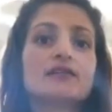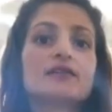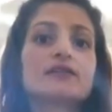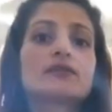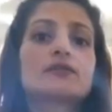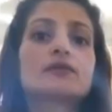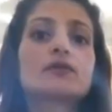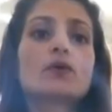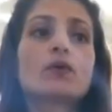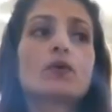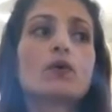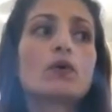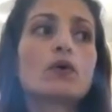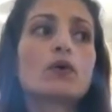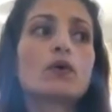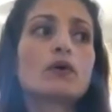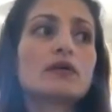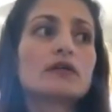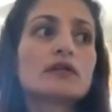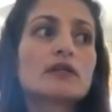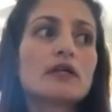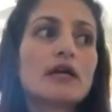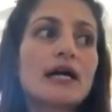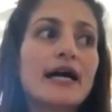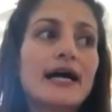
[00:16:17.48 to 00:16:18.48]
So
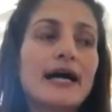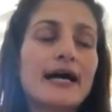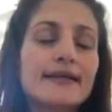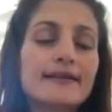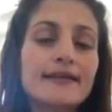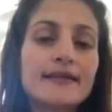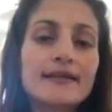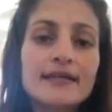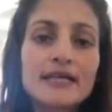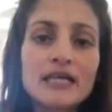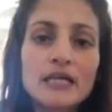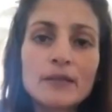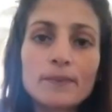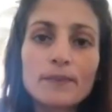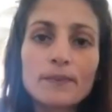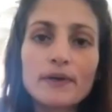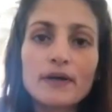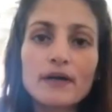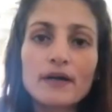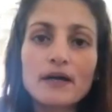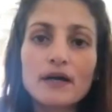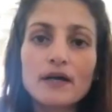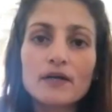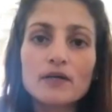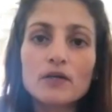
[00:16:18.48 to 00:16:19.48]
I think keep
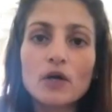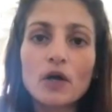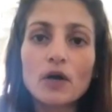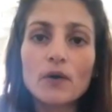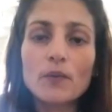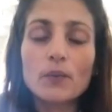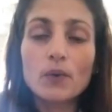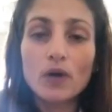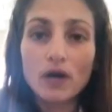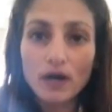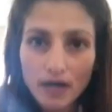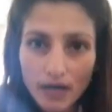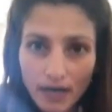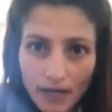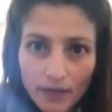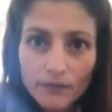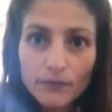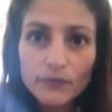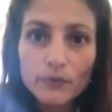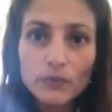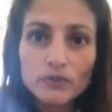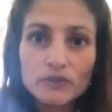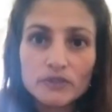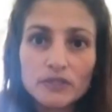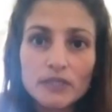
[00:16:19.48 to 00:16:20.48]
your
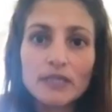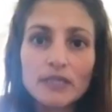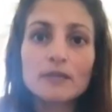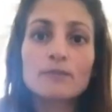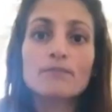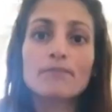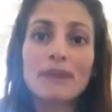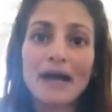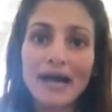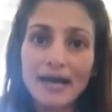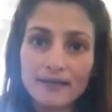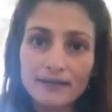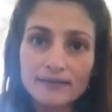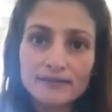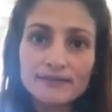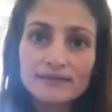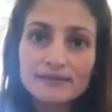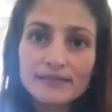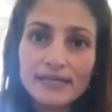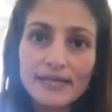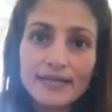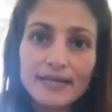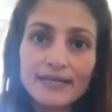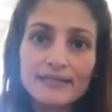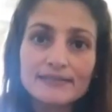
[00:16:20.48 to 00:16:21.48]
workout routine
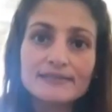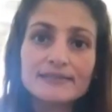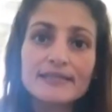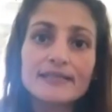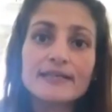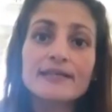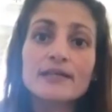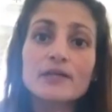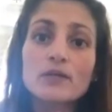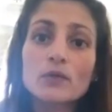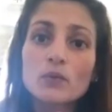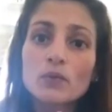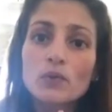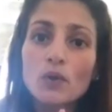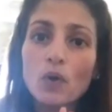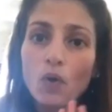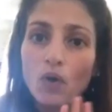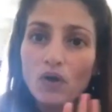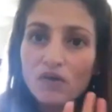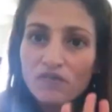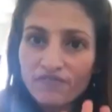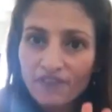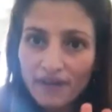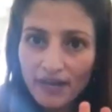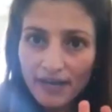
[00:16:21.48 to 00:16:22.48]
balanced. Like I said, include
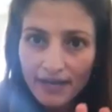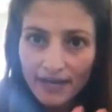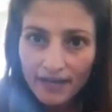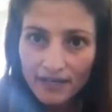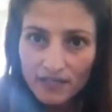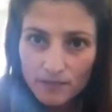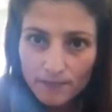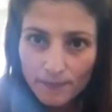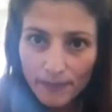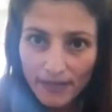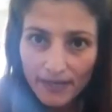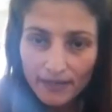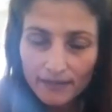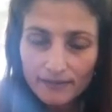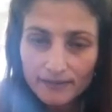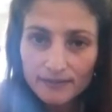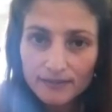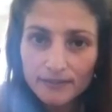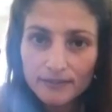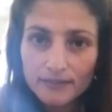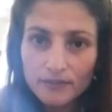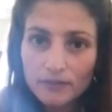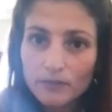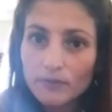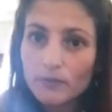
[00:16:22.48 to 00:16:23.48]
all 5 aspects,
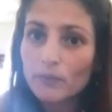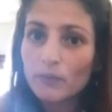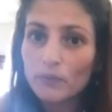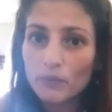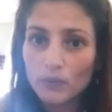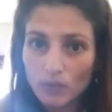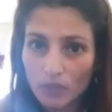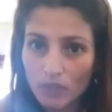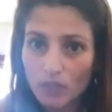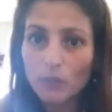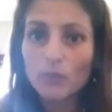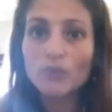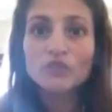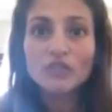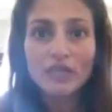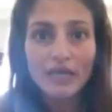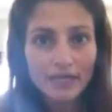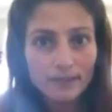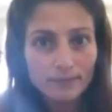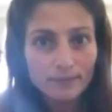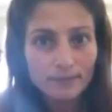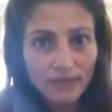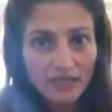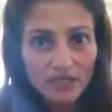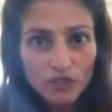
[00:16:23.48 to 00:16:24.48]
which I
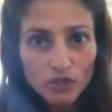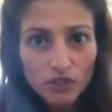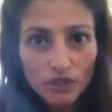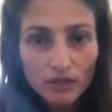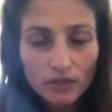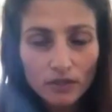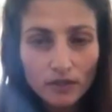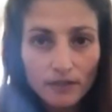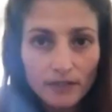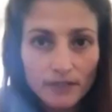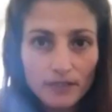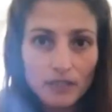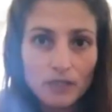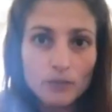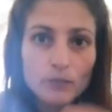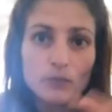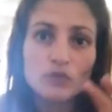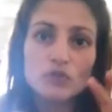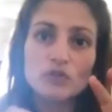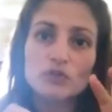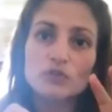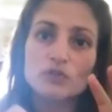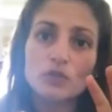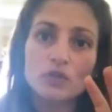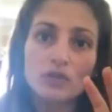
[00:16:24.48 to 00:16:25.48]
had mentioned earlier,
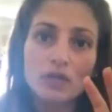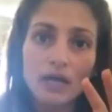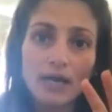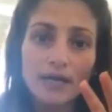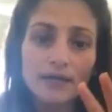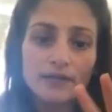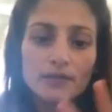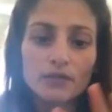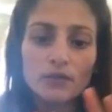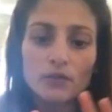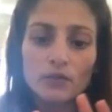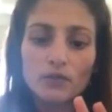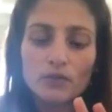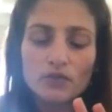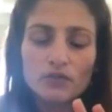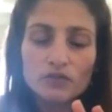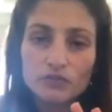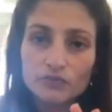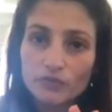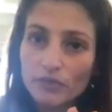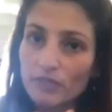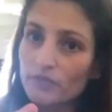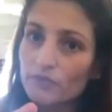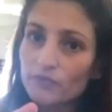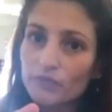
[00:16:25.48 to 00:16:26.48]
which is your cardio, your
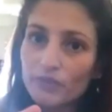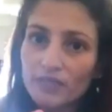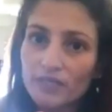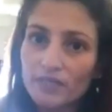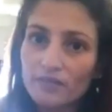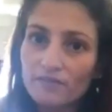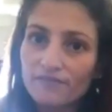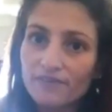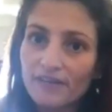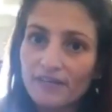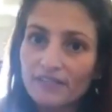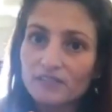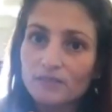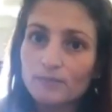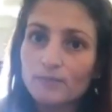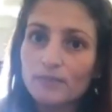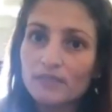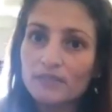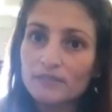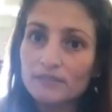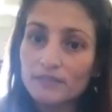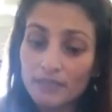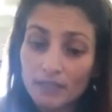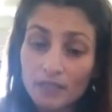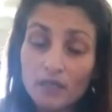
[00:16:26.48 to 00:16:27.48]
strength training,
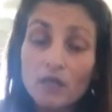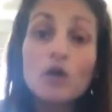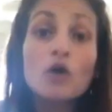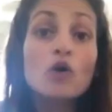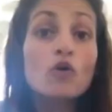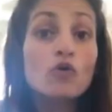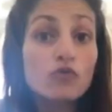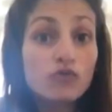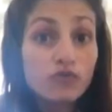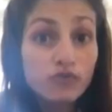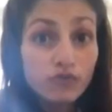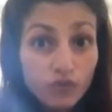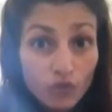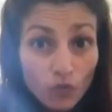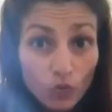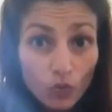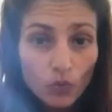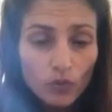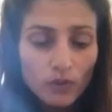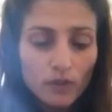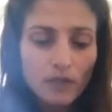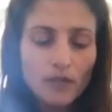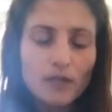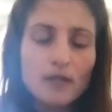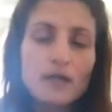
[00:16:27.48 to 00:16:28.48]
flexibility,
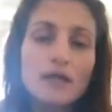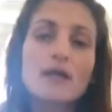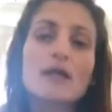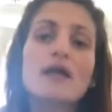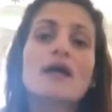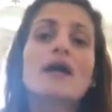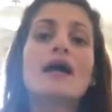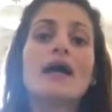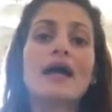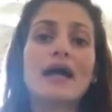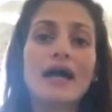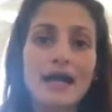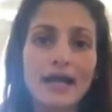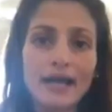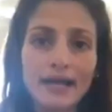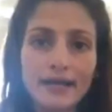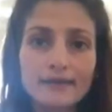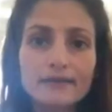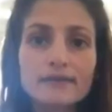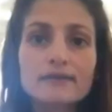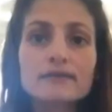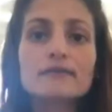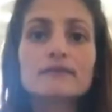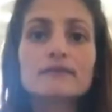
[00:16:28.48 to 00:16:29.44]
food, and